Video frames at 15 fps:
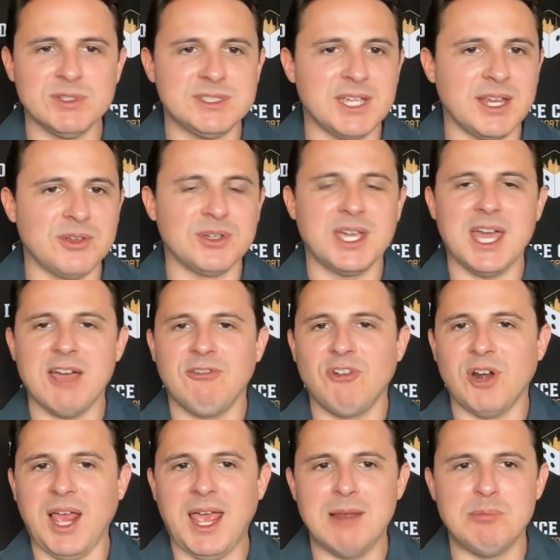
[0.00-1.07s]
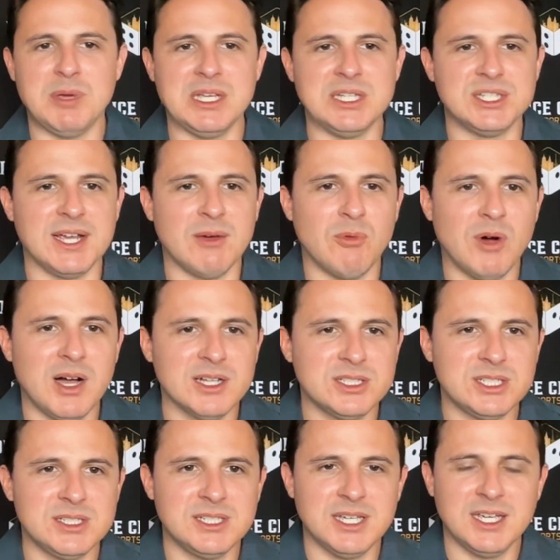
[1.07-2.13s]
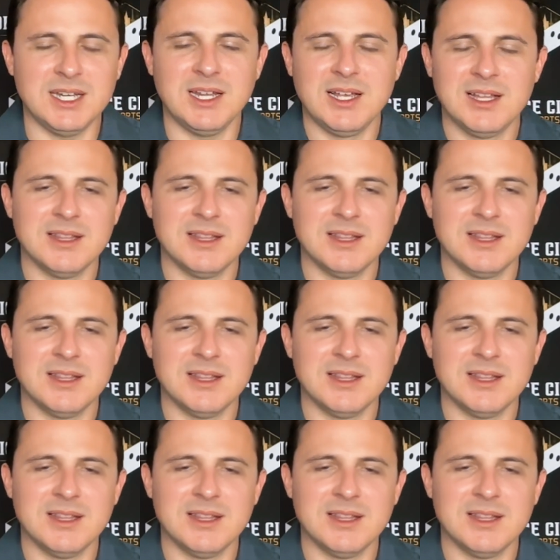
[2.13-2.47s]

Daniel Gafford, and P.J. Washington.